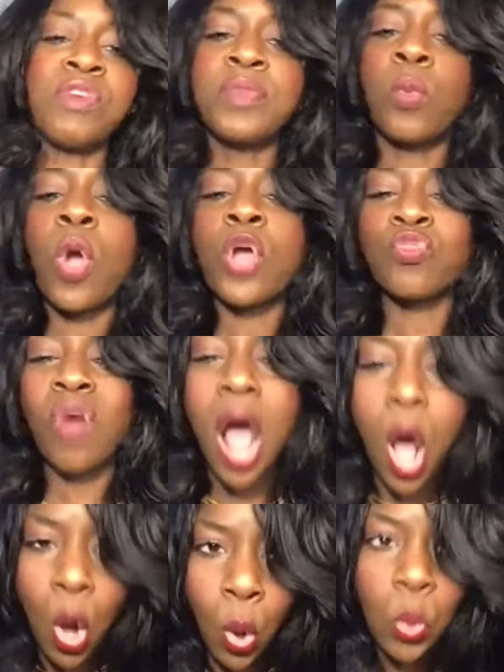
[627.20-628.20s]
from the word
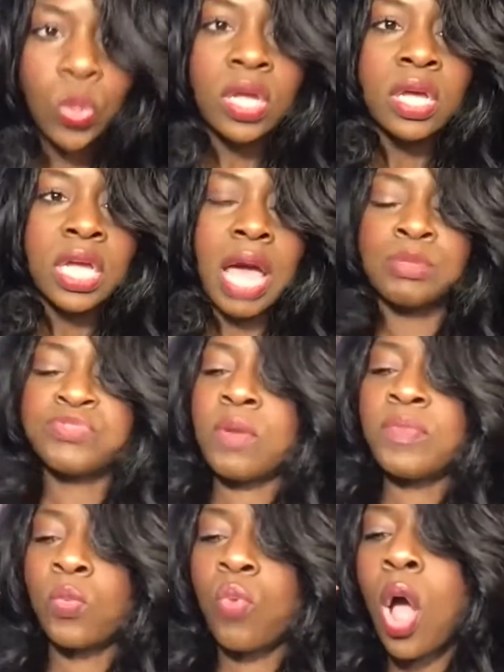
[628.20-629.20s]
roll, comes
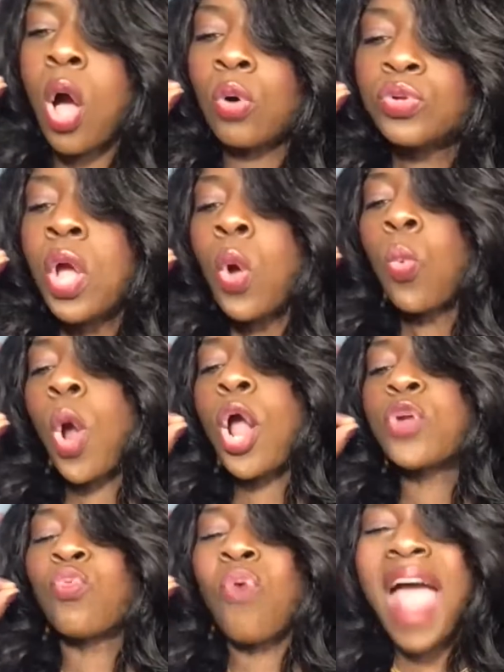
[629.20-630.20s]
from the
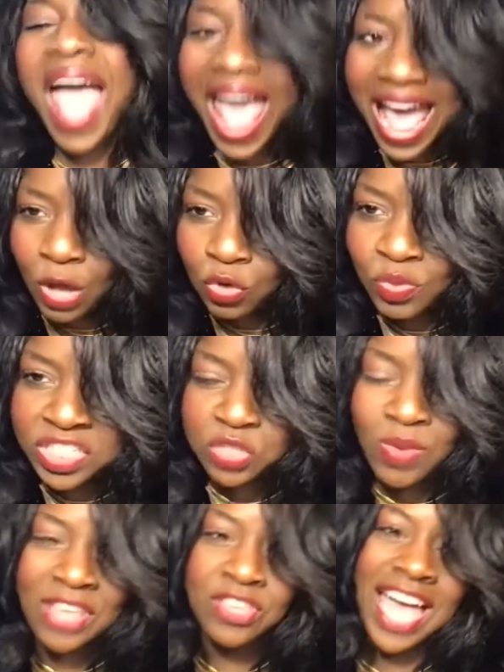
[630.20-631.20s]
word round, which is
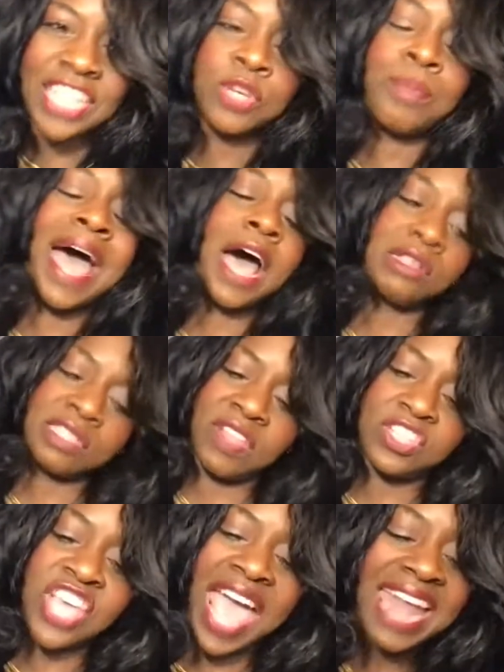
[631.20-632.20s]
why you got your balls in the
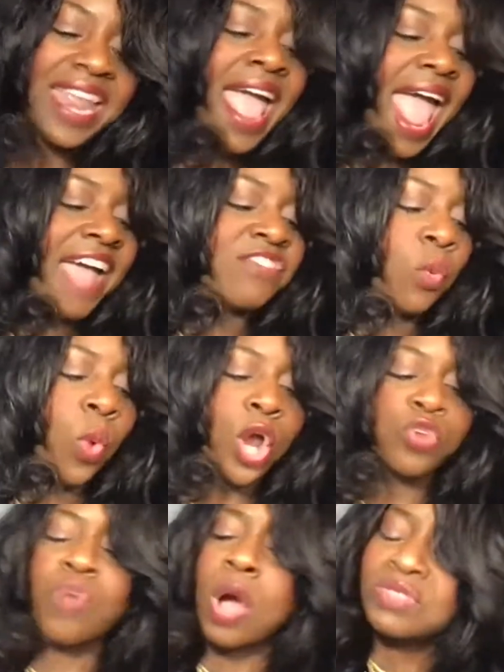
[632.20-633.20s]
chat, and the
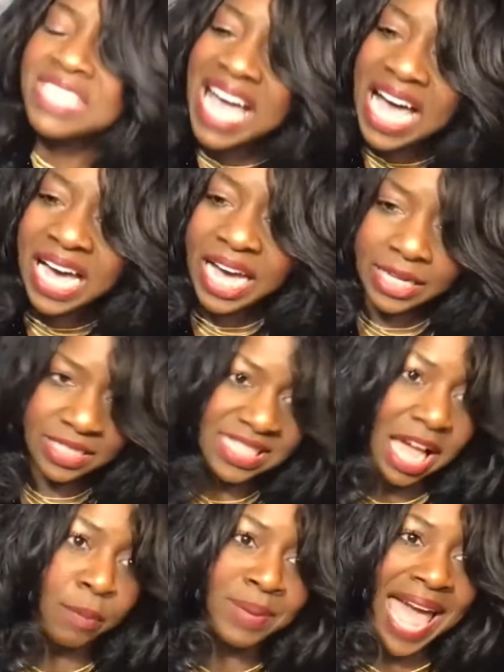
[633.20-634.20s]
word rotund.
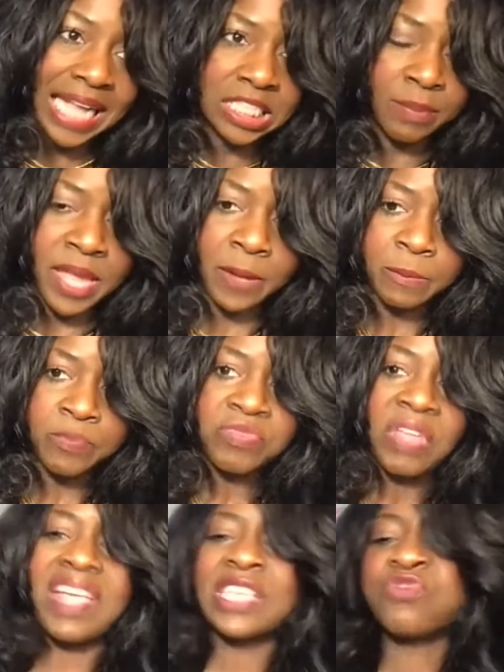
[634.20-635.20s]
Talk black to me.
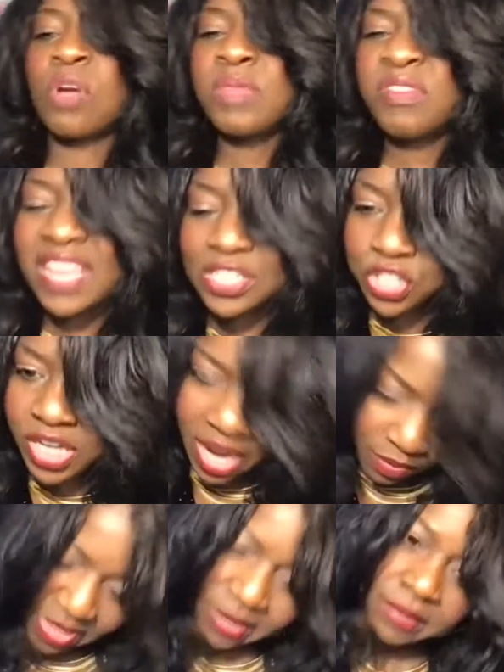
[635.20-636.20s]
That's from the
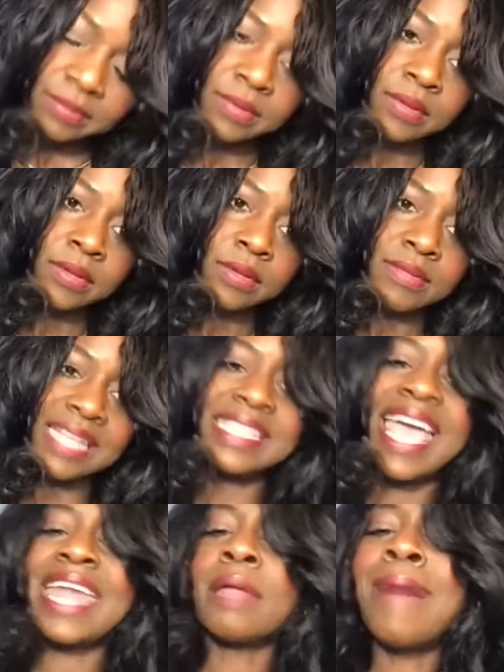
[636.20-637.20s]
dictionary. That's
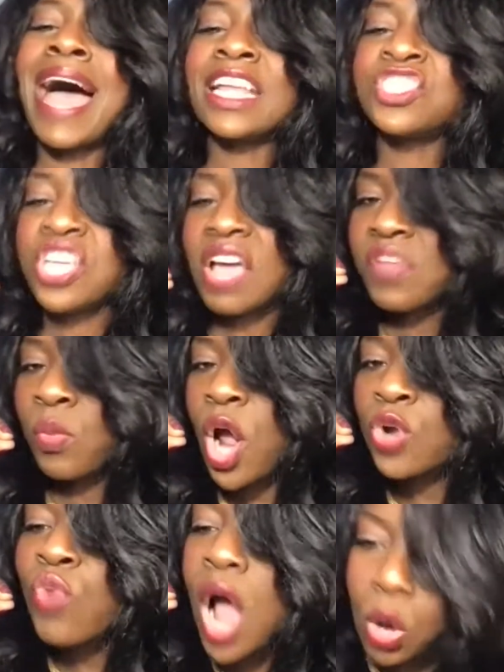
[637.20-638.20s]
the etymology of the
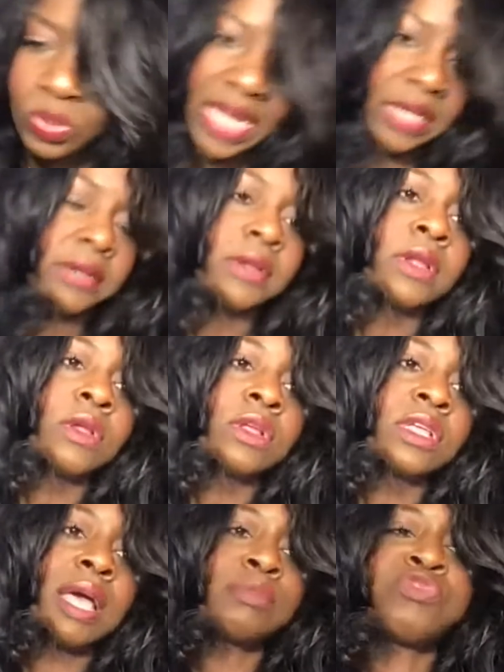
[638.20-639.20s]
word rolling.
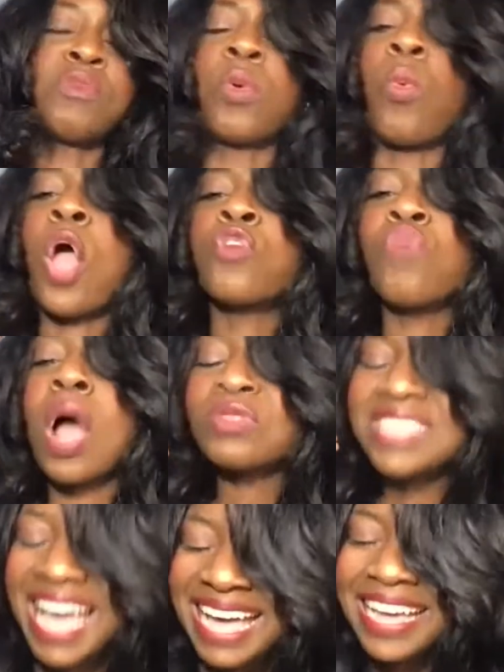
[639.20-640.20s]
Comes from the word
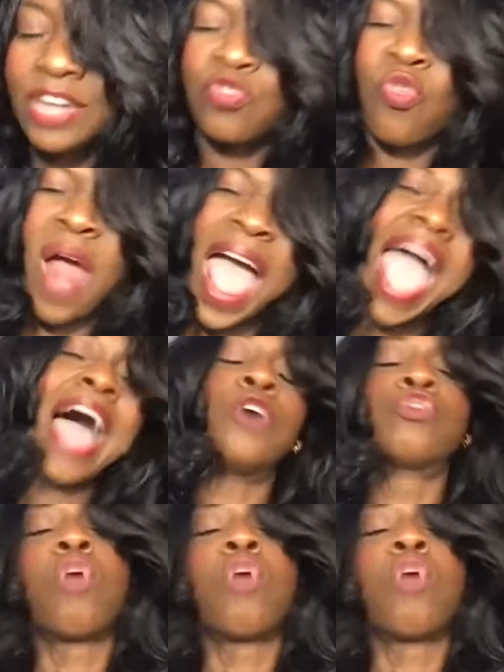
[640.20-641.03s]
rotund, round,